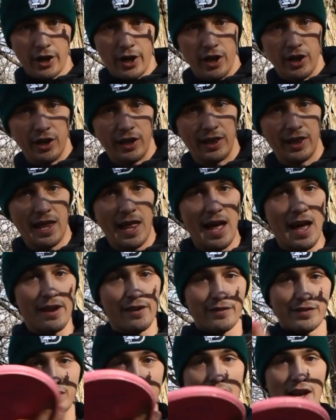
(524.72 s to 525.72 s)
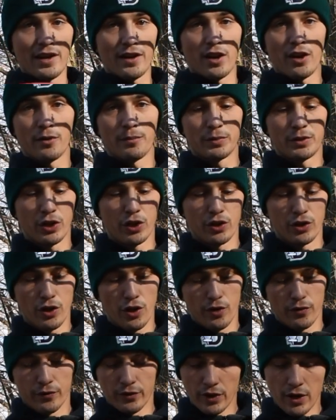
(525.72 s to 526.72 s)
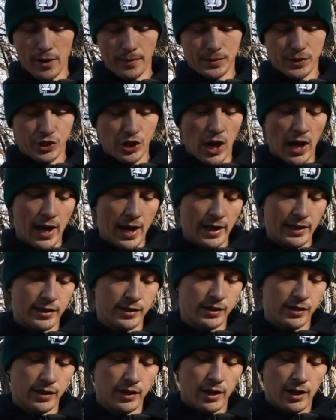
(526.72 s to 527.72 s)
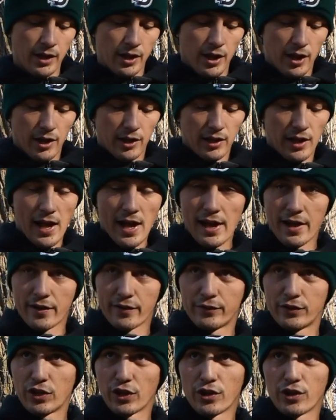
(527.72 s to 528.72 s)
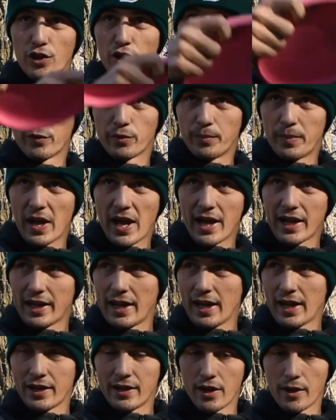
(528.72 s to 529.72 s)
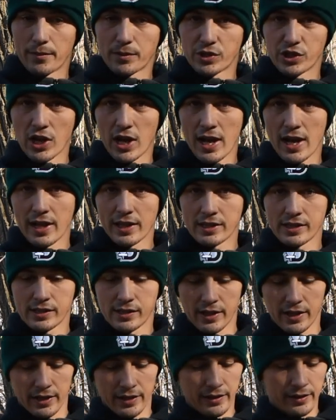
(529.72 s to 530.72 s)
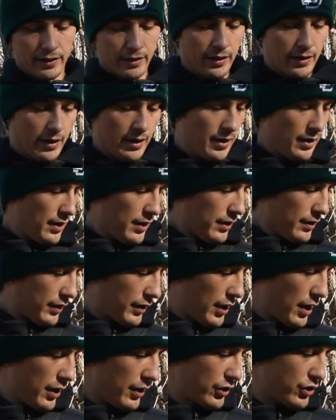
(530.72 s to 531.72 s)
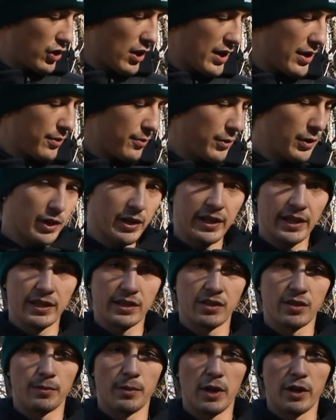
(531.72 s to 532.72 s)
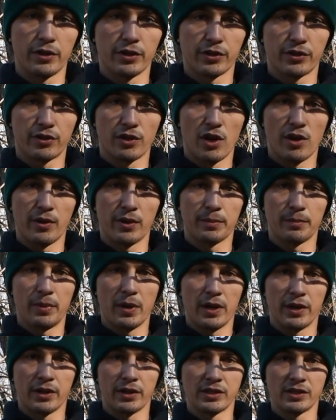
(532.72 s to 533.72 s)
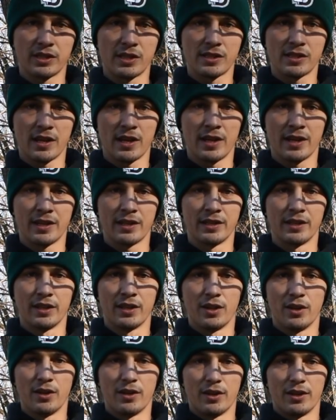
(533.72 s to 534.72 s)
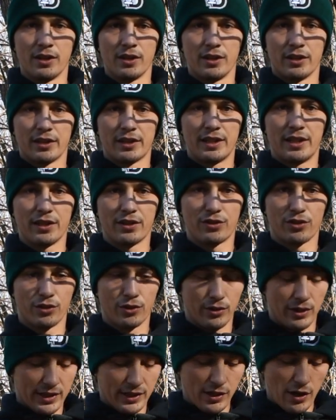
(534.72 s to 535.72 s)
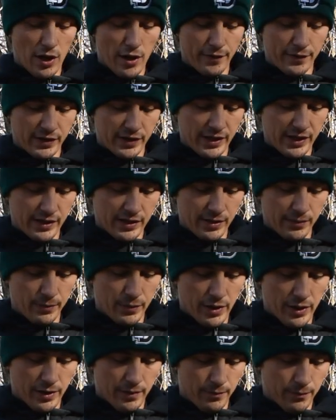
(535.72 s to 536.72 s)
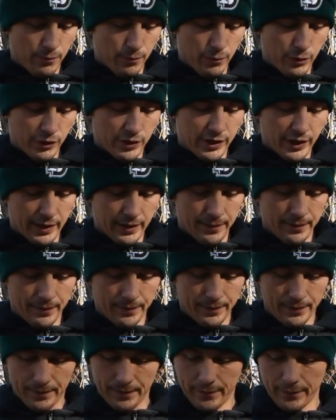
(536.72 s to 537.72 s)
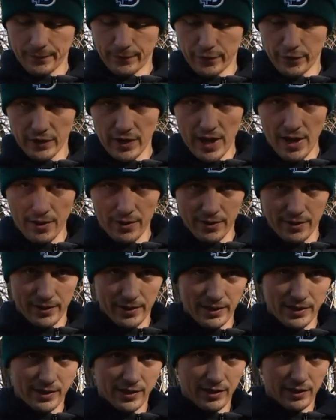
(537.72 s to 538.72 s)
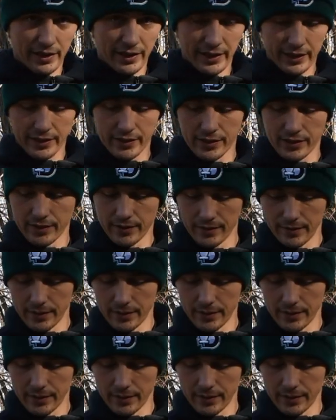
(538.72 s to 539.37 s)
a lot of sidearm turnover up shots, a lot of turnover backhand up shots, and gonna try to work in some other throwing putters as I get through this off season, but we'll see. For now, it's the Lynx.